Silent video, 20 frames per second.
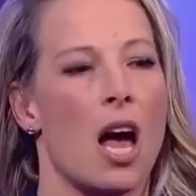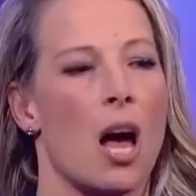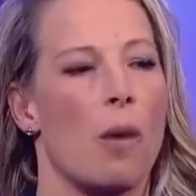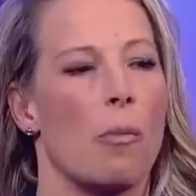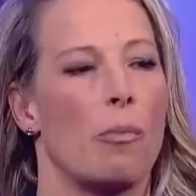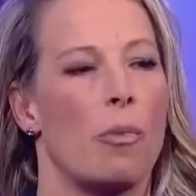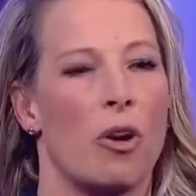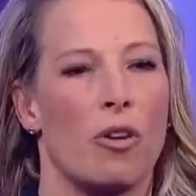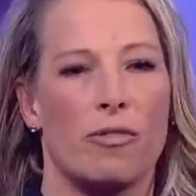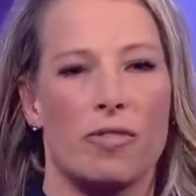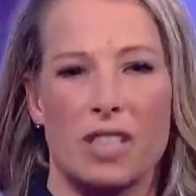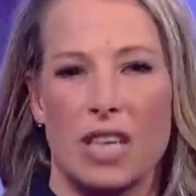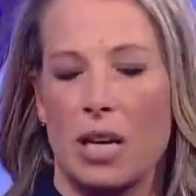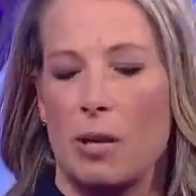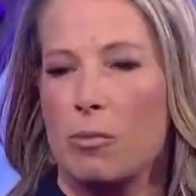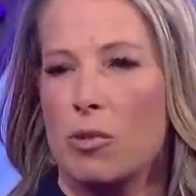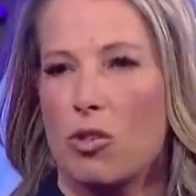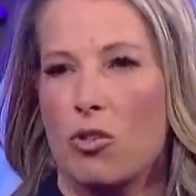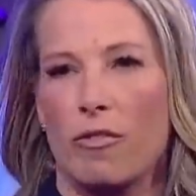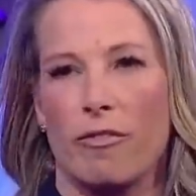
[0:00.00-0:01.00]
Both
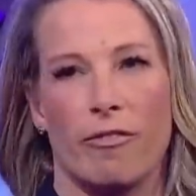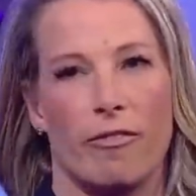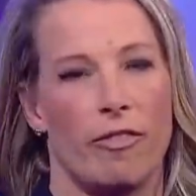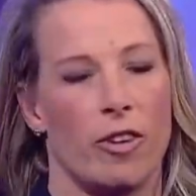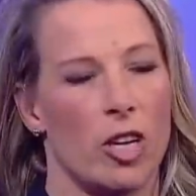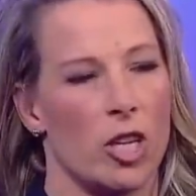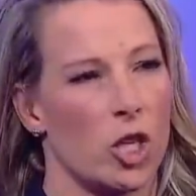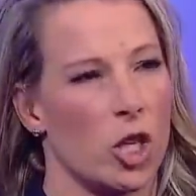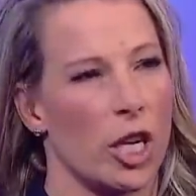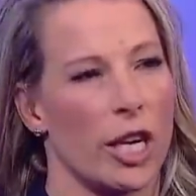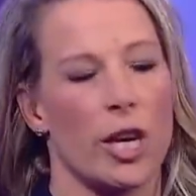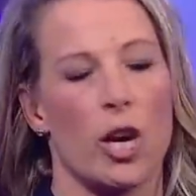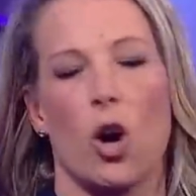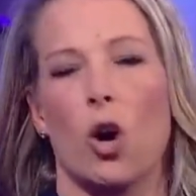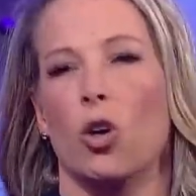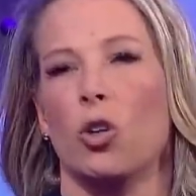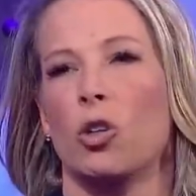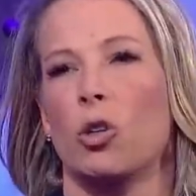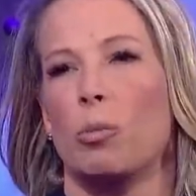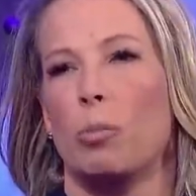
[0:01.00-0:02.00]
teams are virtually
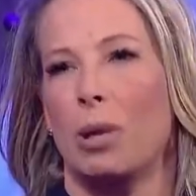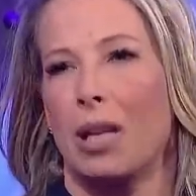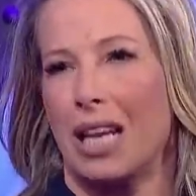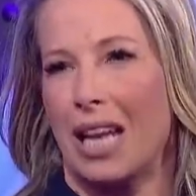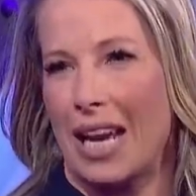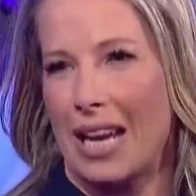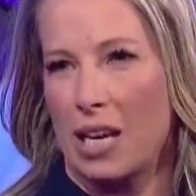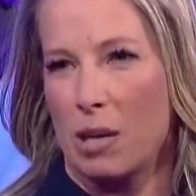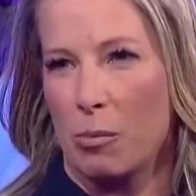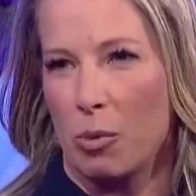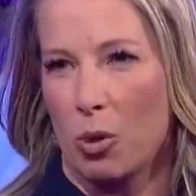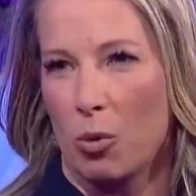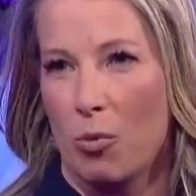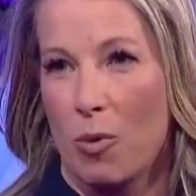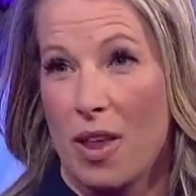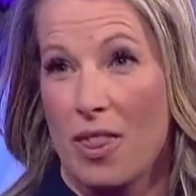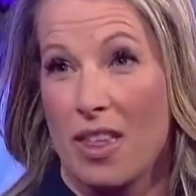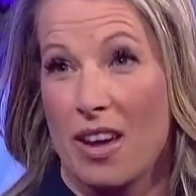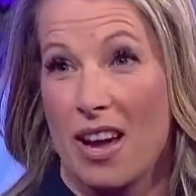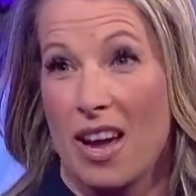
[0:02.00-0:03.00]
unplayable
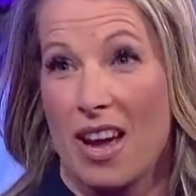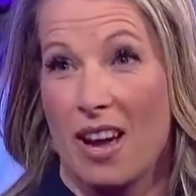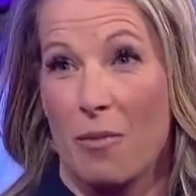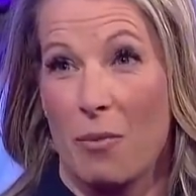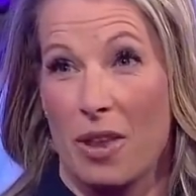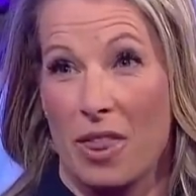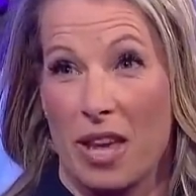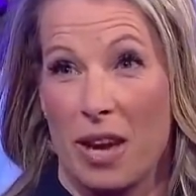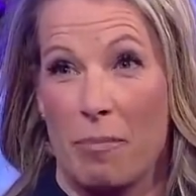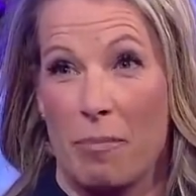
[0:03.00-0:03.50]
when they're